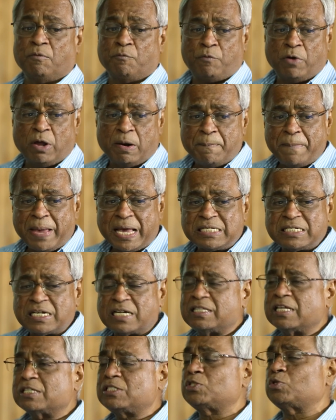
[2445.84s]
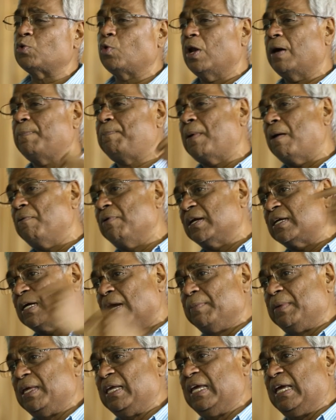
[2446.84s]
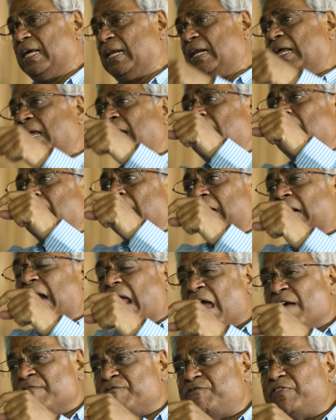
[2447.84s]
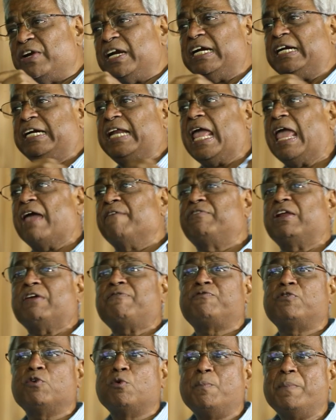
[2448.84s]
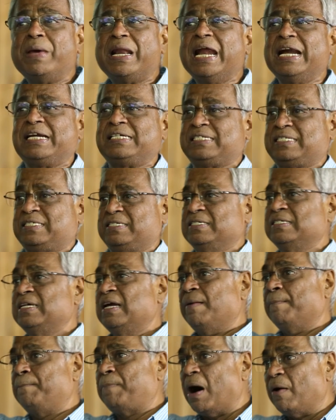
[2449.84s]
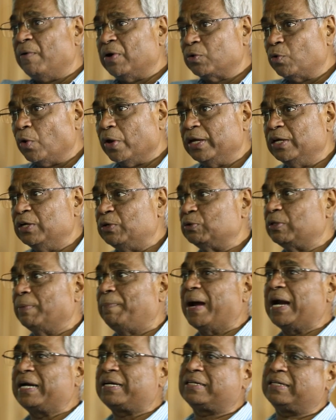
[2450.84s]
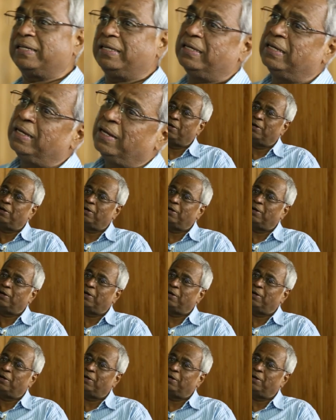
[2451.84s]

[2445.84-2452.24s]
We will measure the solar power coming in every day, every few minutes, power going into the battery,